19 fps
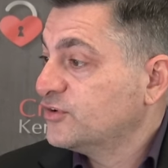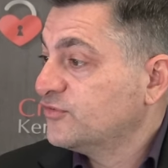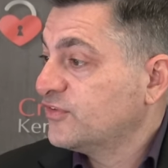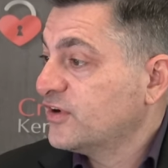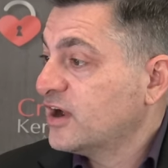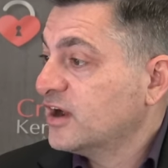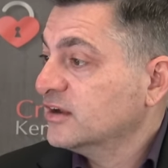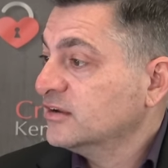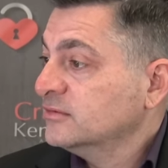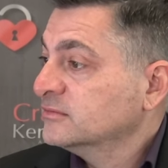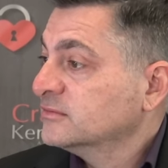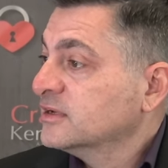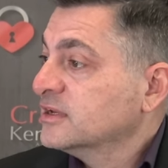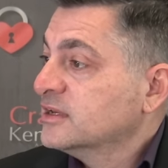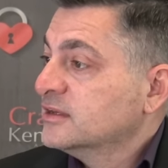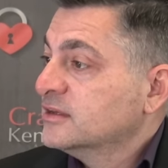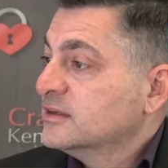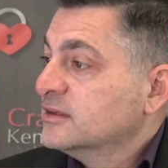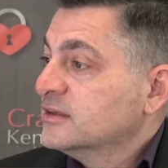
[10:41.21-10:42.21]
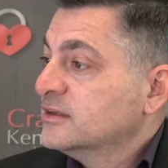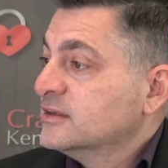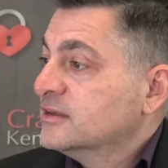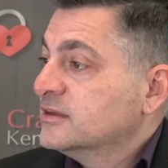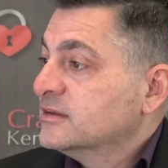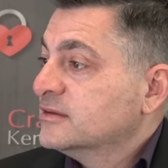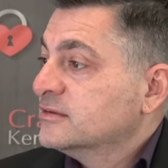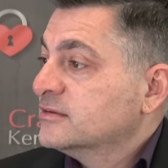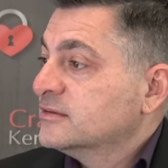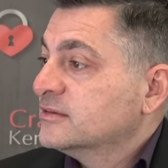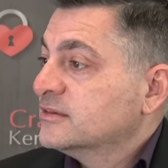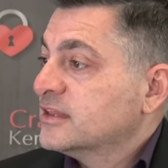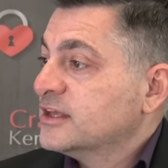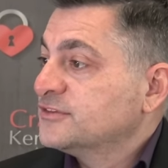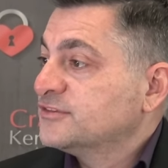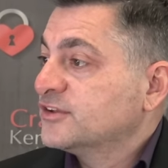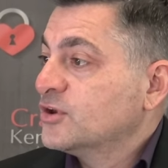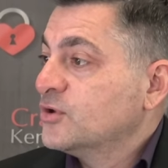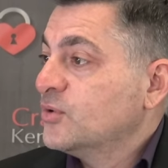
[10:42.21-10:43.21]
far.
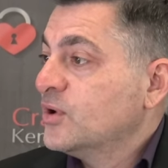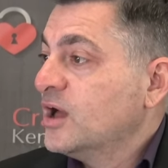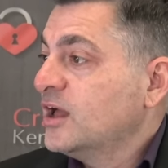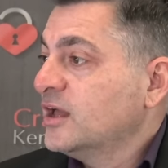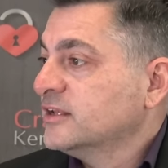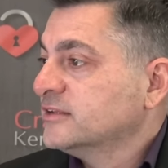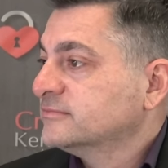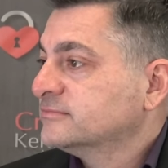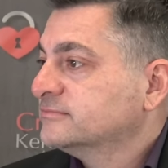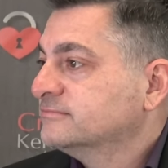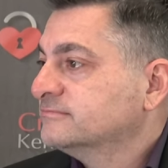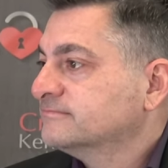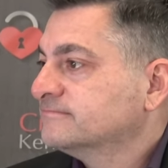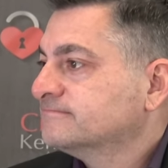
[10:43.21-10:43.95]
Let's go on.